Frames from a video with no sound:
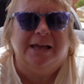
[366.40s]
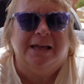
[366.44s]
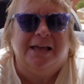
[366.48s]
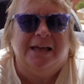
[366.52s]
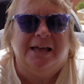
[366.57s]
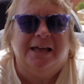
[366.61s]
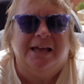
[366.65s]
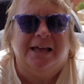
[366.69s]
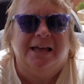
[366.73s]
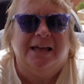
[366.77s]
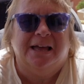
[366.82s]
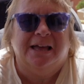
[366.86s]

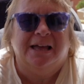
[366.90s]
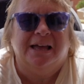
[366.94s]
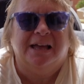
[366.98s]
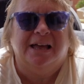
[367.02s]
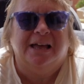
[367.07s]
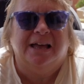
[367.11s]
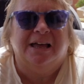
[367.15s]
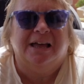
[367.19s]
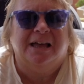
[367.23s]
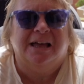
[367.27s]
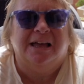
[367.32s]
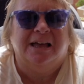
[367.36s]
That's true.
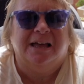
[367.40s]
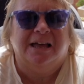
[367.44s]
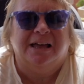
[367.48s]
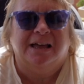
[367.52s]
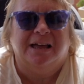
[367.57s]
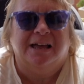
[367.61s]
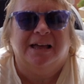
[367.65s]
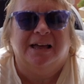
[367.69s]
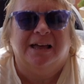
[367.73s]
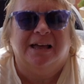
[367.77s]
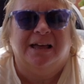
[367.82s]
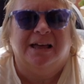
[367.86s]
What time
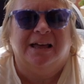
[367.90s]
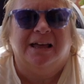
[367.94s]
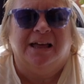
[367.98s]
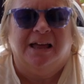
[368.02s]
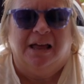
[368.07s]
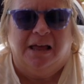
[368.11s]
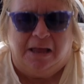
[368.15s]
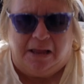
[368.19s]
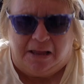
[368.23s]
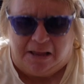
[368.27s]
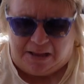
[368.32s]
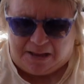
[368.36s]
is it now?
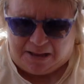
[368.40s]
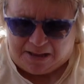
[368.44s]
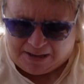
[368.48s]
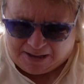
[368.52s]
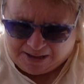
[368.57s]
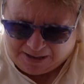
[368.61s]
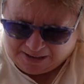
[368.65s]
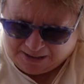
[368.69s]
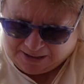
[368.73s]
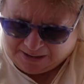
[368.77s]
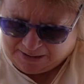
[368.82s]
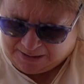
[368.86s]
About
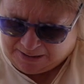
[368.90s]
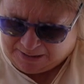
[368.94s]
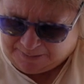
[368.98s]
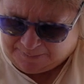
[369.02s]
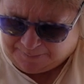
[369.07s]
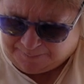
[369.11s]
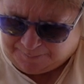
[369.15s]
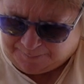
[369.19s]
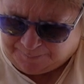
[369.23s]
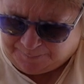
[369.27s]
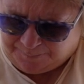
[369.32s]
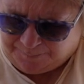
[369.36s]

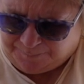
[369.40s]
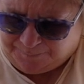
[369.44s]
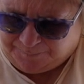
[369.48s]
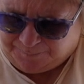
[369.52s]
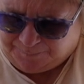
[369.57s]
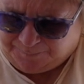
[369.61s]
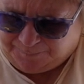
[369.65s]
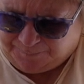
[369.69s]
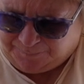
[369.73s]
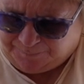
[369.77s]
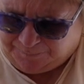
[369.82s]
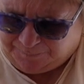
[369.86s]
3:51
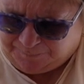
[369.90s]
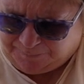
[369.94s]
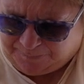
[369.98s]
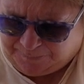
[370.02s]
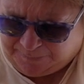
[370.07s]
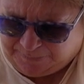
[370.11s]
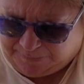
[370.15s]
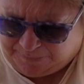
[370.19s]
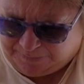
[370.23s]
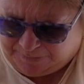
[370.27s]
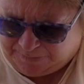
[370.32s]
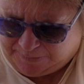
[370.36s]
in the
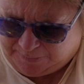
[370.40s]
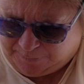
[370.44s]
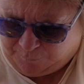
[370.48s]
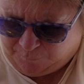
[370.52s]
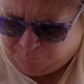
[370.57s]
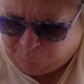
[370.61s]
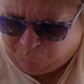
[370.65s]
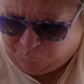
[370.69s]
afternoon.